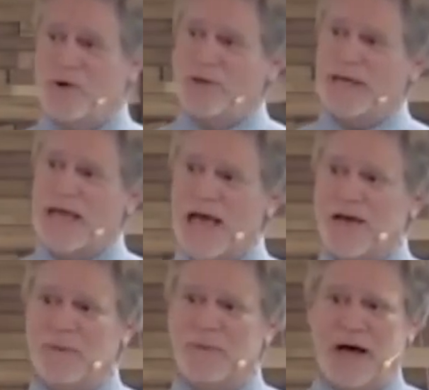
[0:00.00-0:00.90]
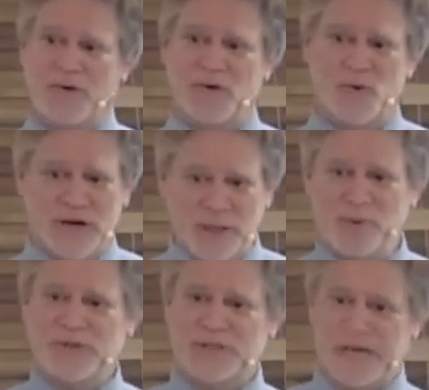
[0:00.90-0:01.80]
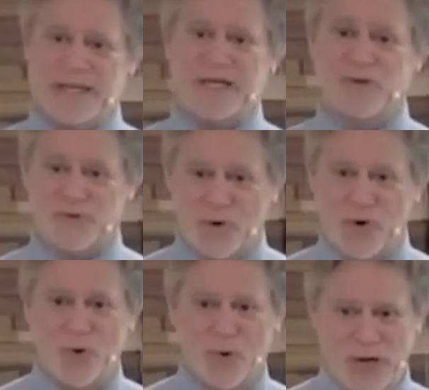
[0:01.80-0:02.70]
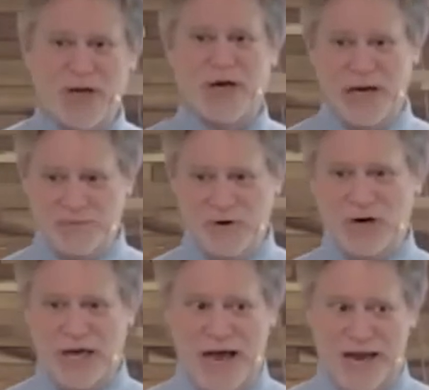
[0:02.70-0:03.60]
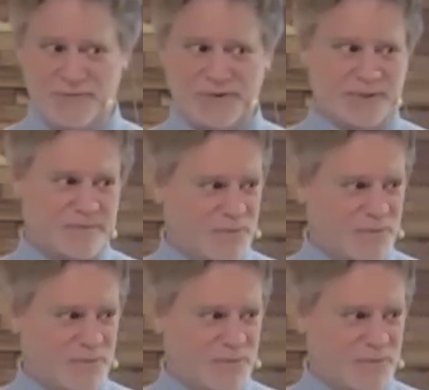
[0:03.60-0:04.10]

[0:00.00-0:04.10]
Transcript: only have about 20% control of our lives.